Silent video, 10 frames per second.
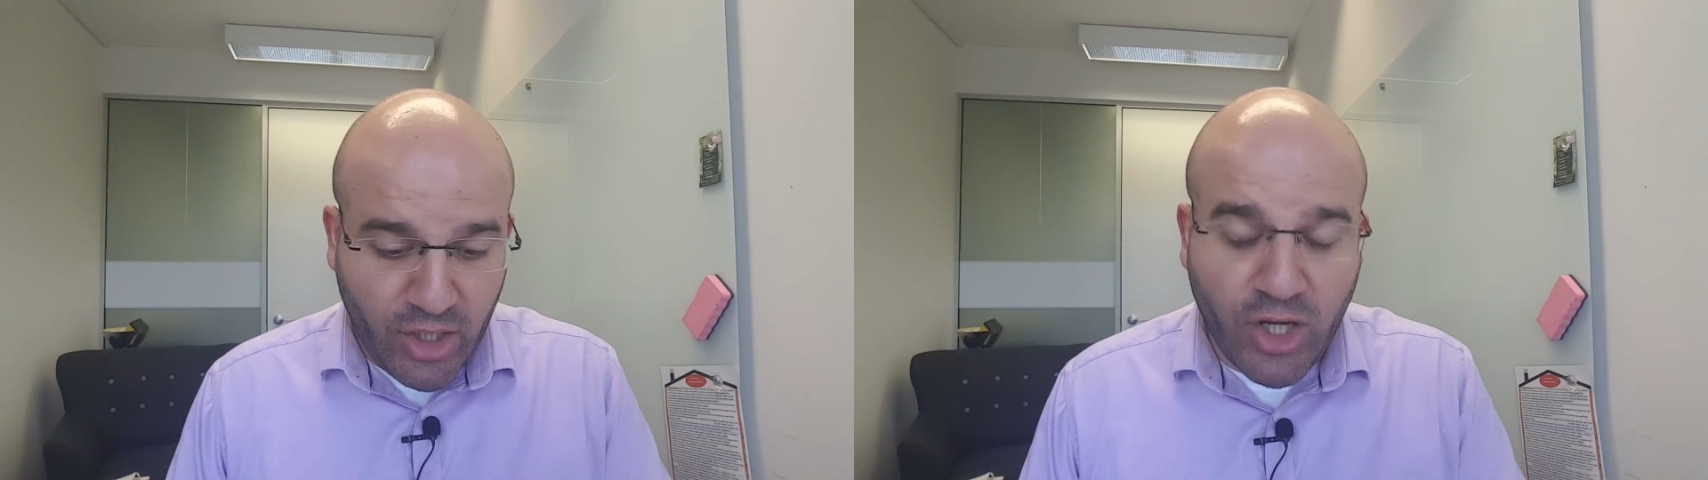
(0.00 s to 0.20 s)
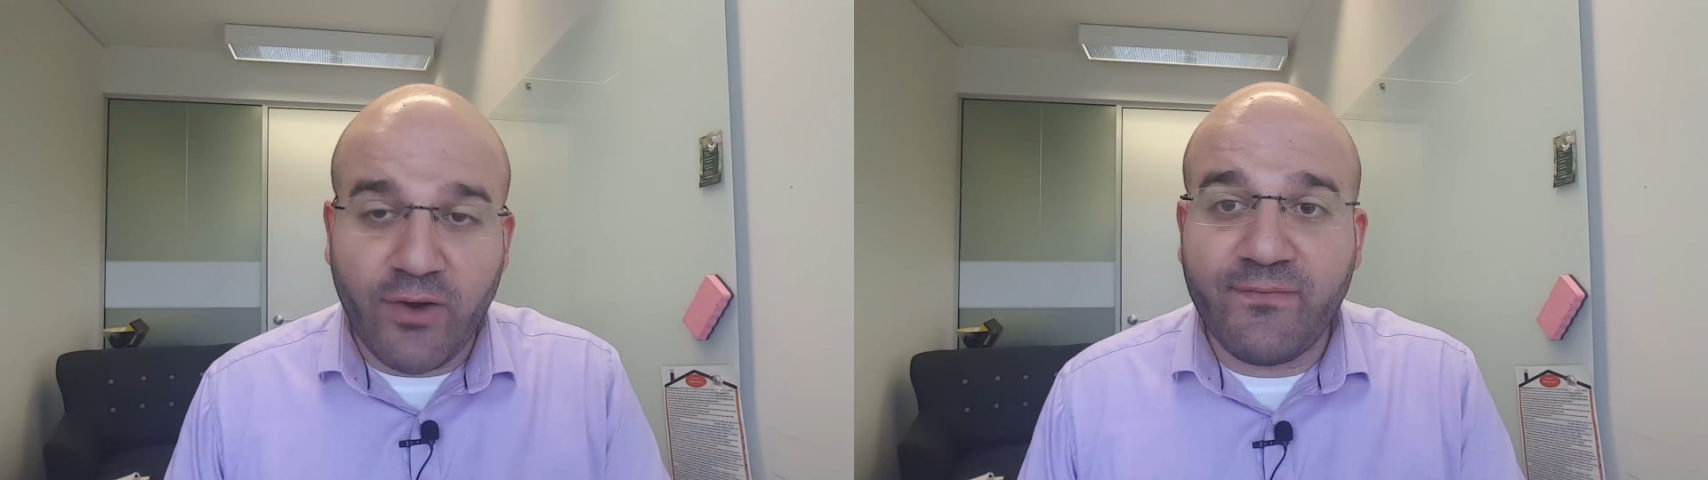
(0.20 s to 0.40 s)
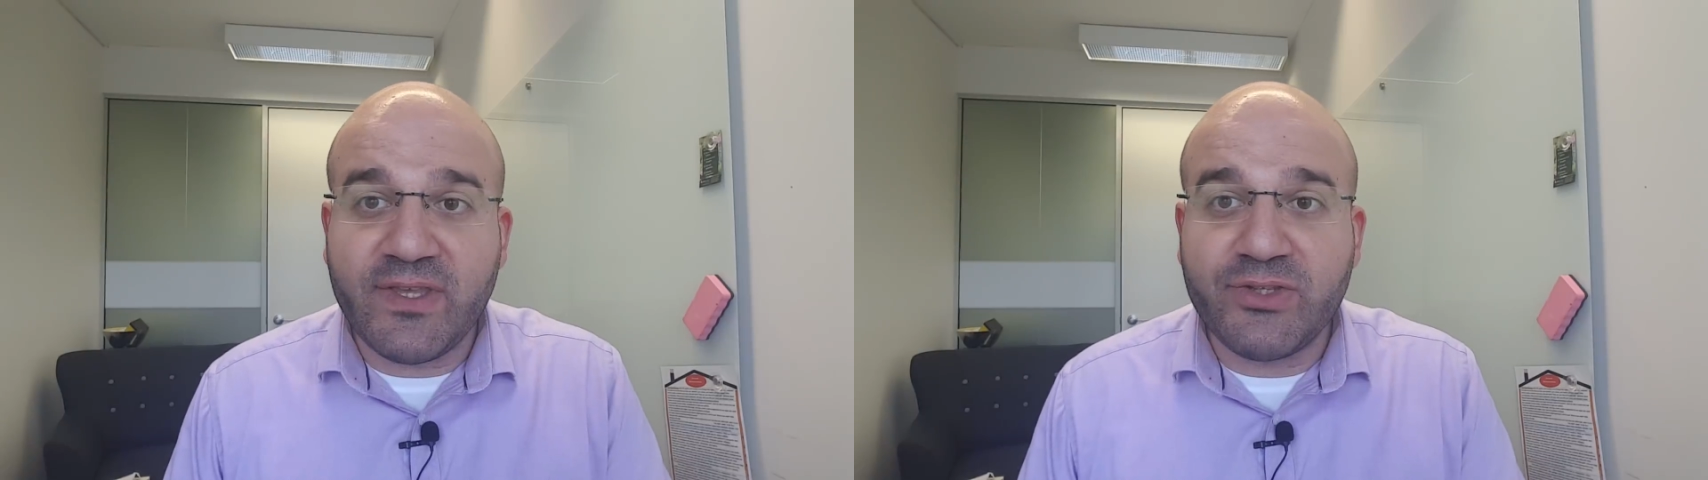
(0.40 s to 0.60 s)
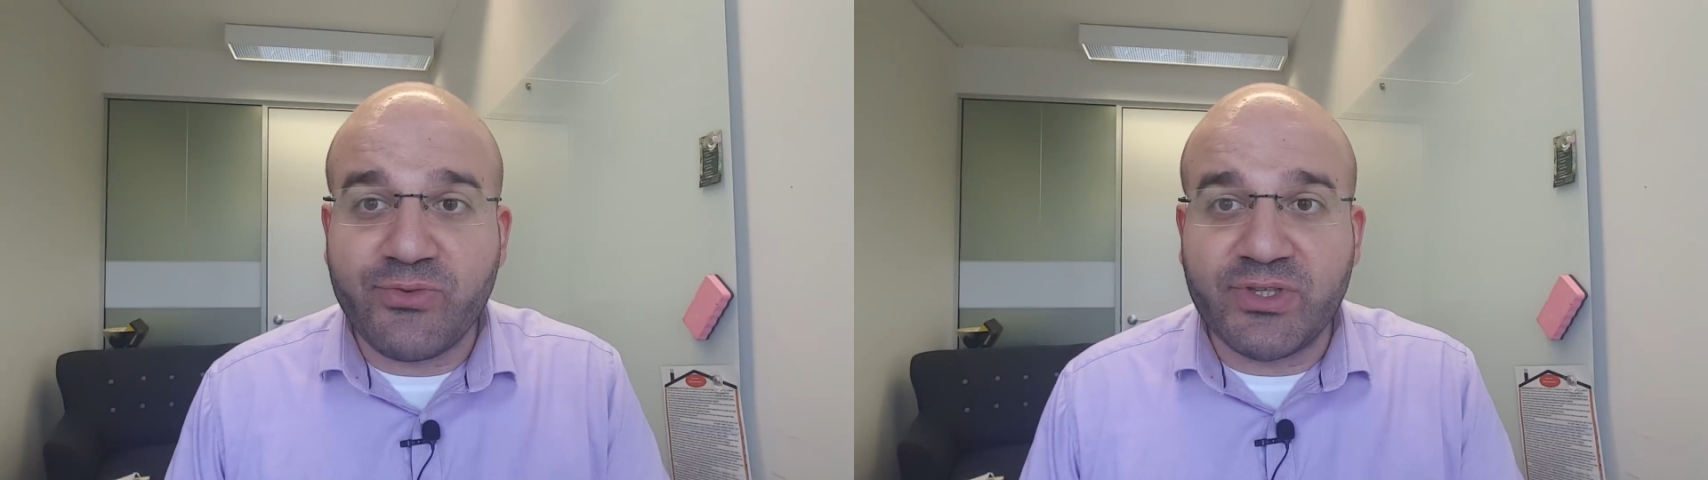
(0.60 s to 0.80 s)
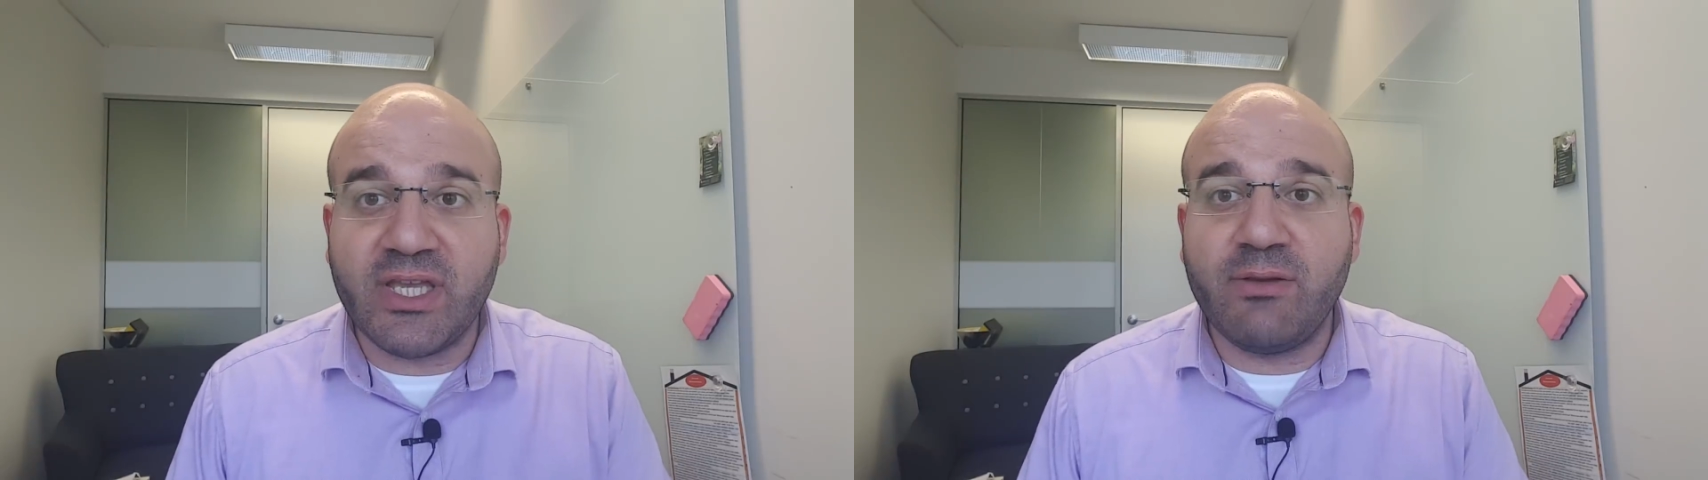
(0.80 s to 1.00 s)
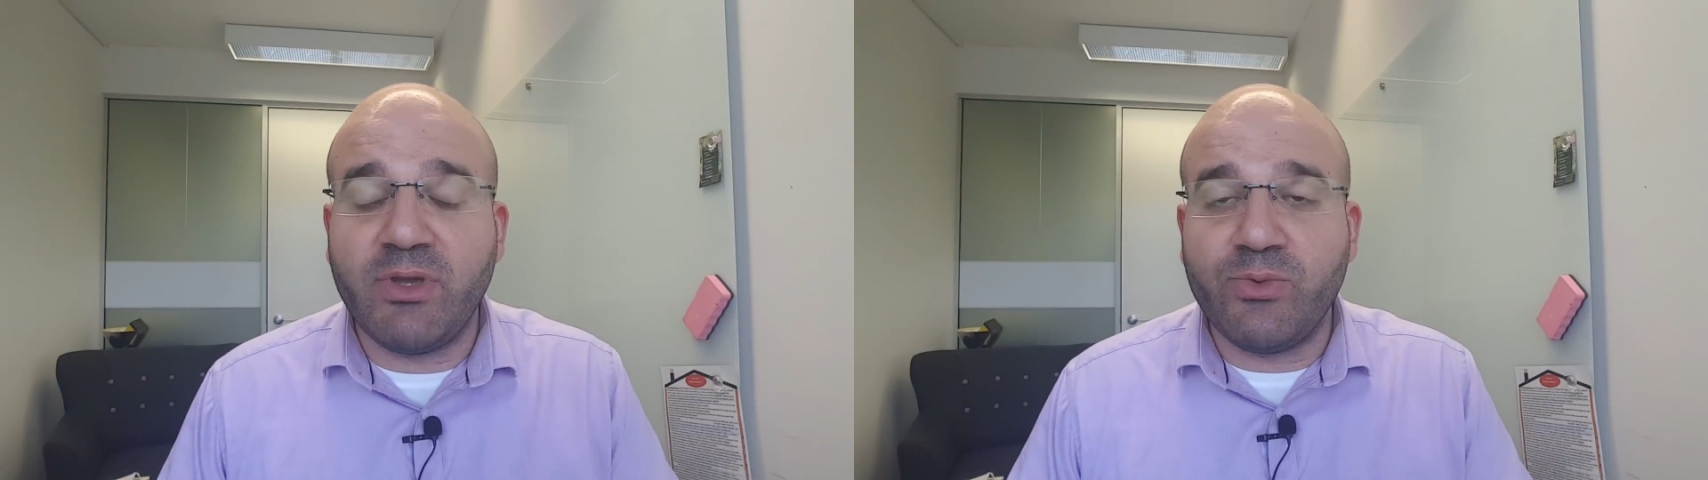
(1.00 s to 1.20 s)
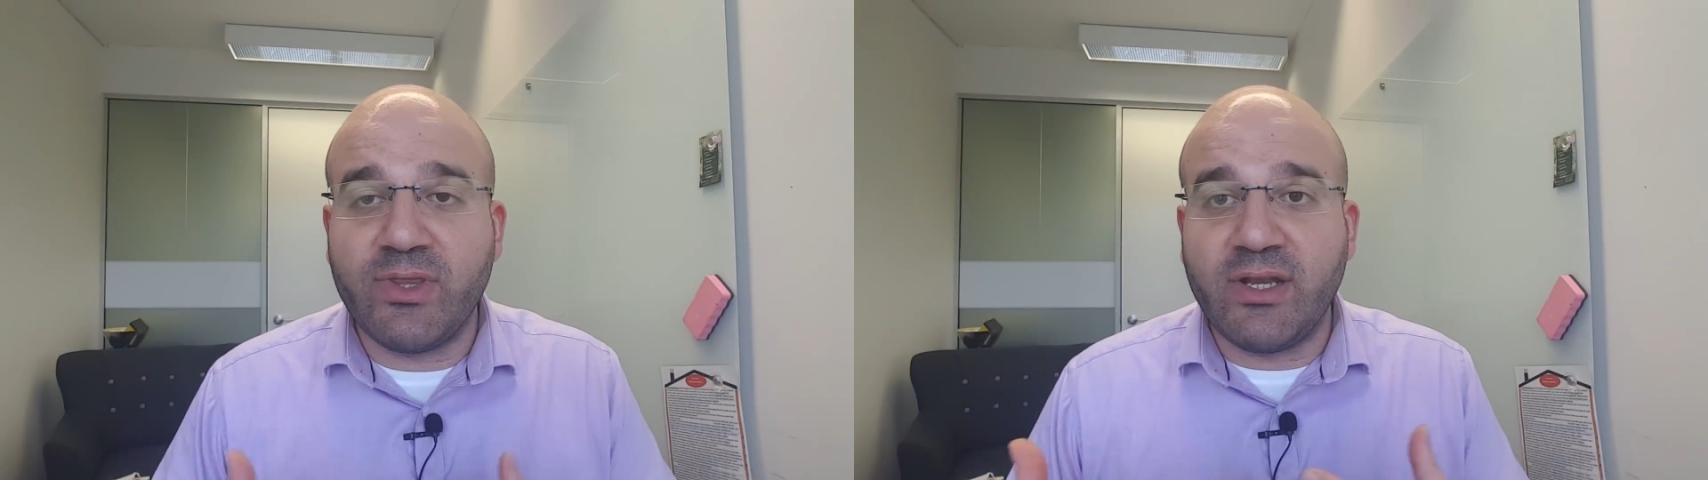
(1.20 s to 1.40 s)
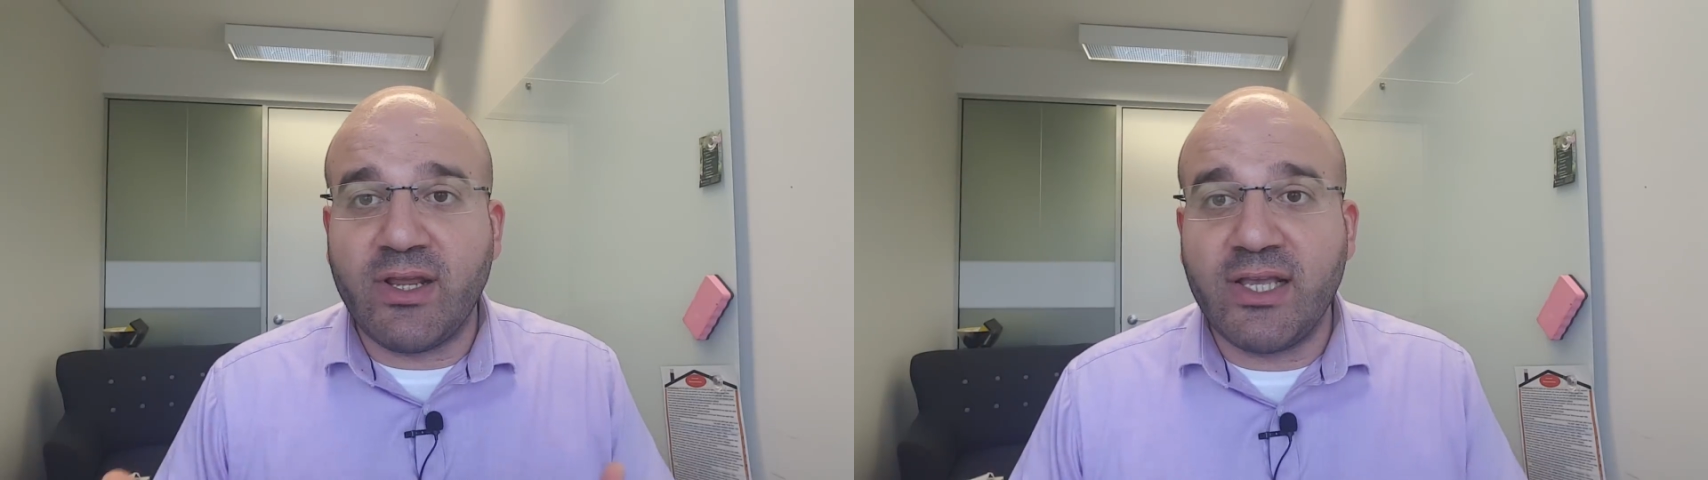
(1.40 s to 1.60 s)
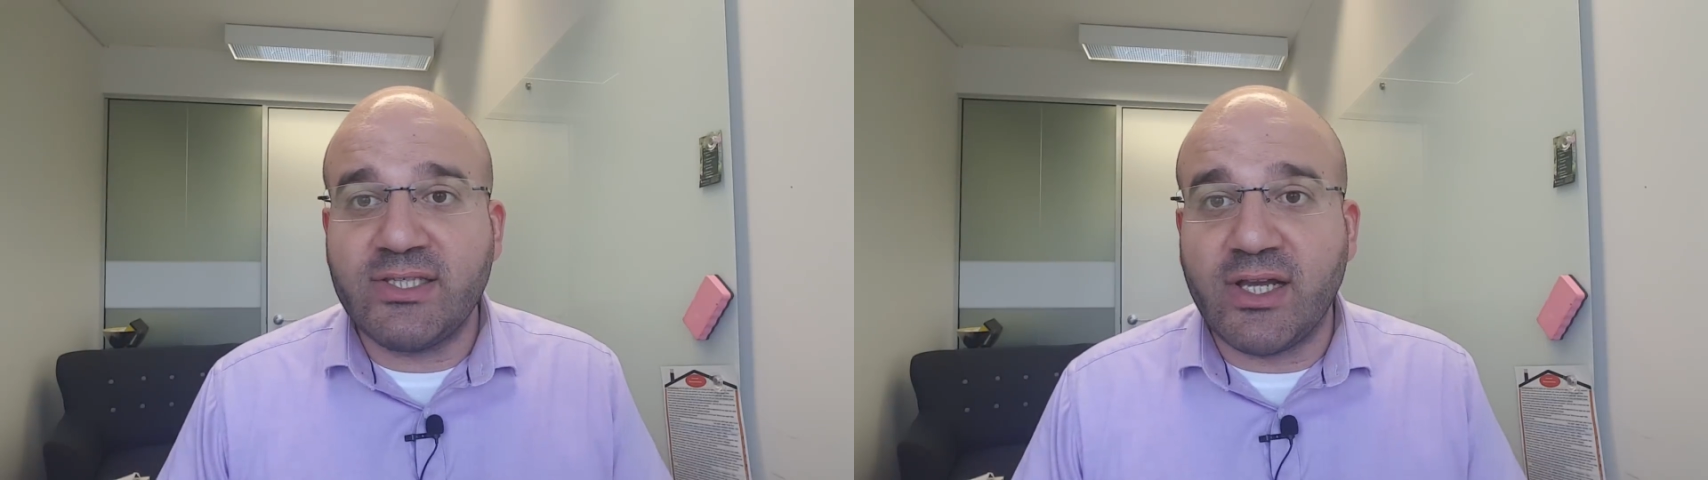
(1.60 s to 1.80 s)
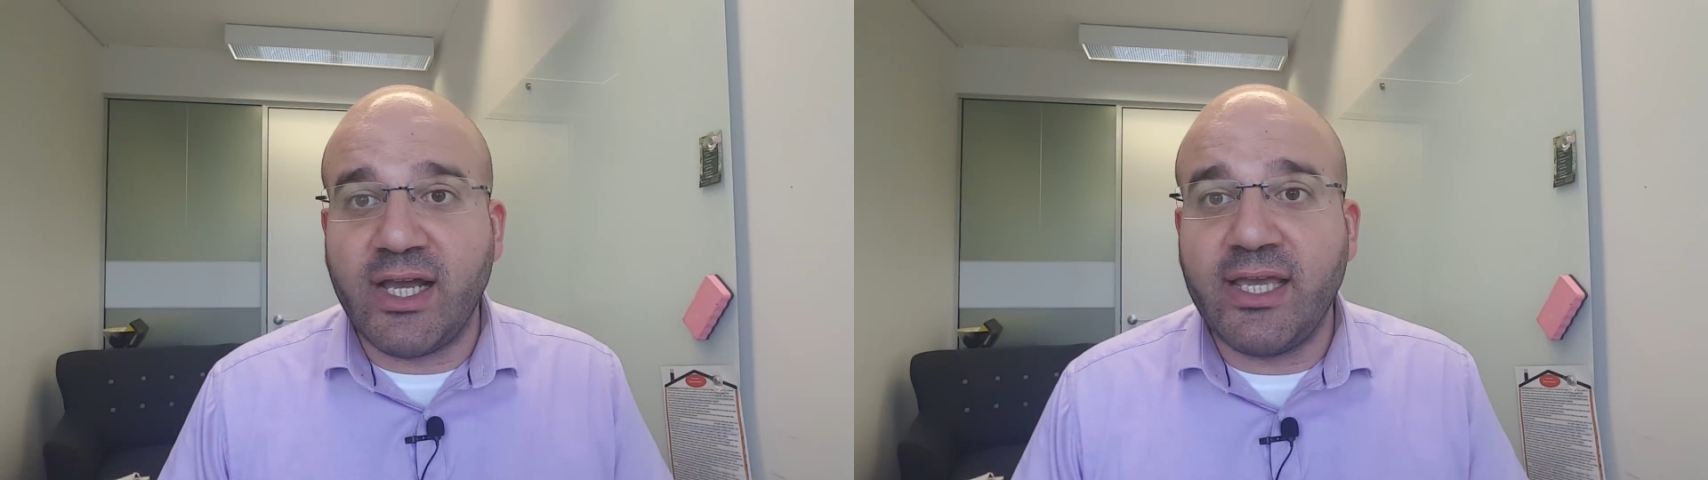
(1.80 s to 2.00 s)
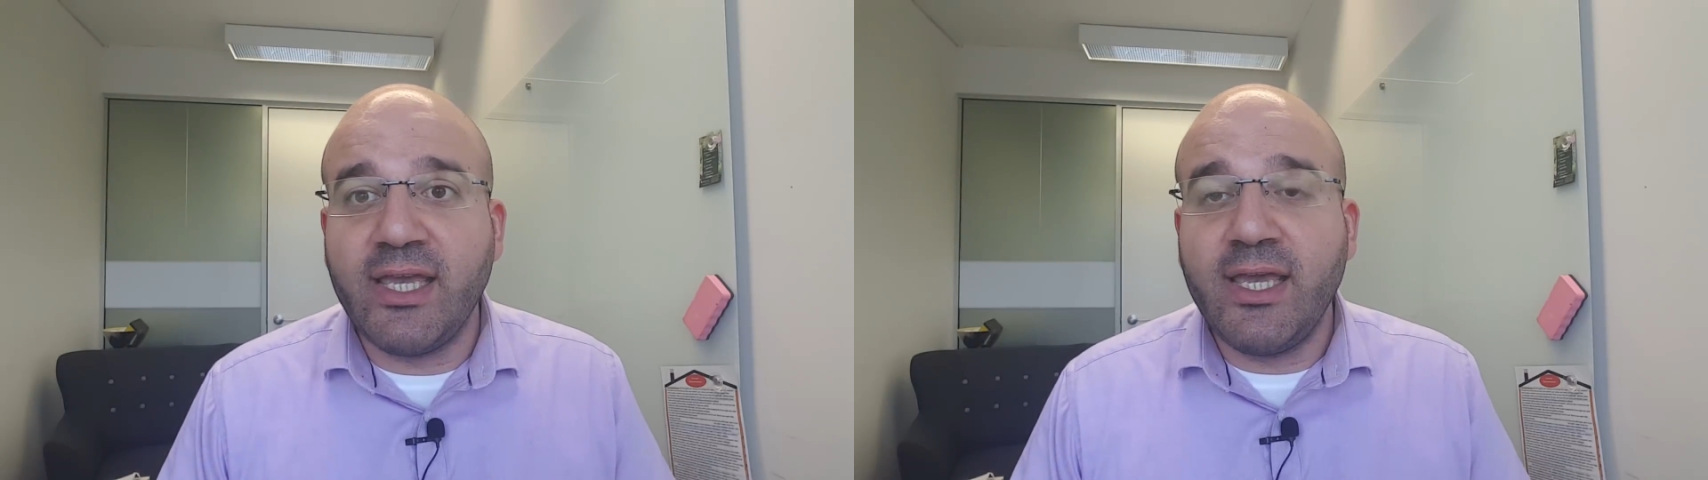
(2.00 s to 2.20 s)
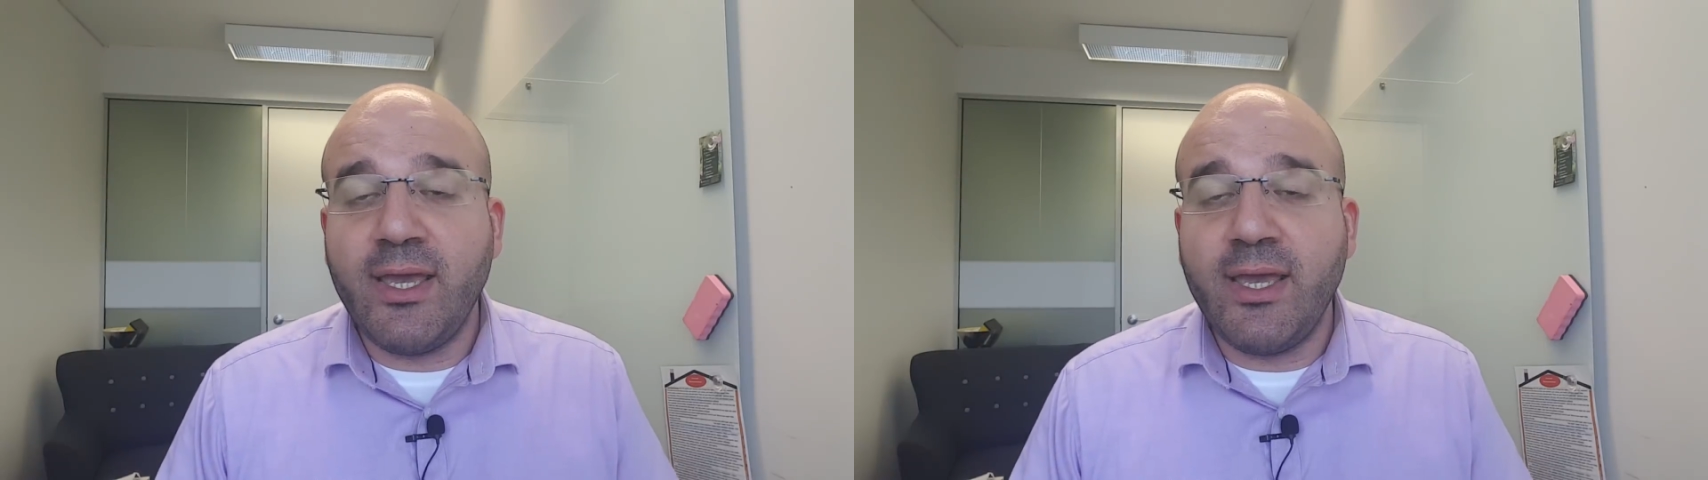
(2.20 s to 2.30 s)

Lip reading: of this resentment, where the nice guy